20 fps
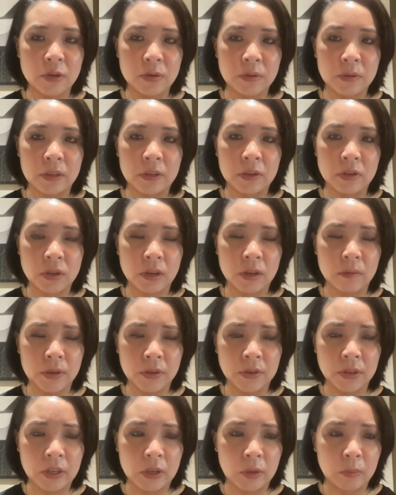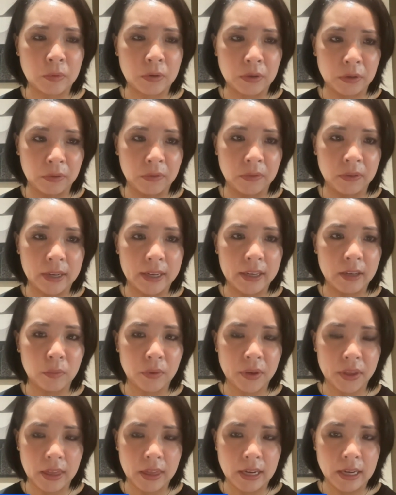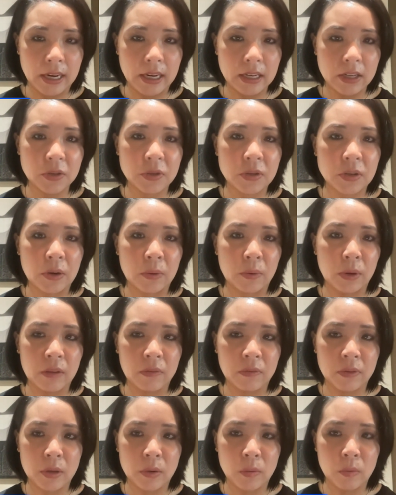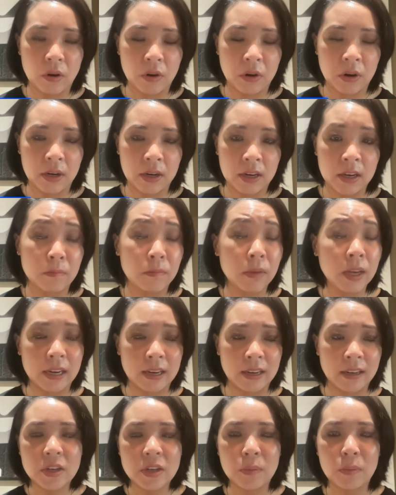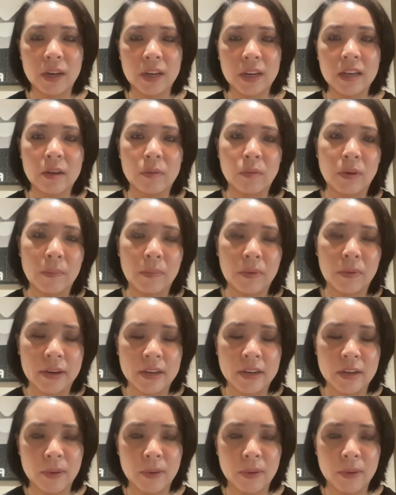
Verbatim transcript: truly start building your profile within it. So if you are committed to working in Web3 and you're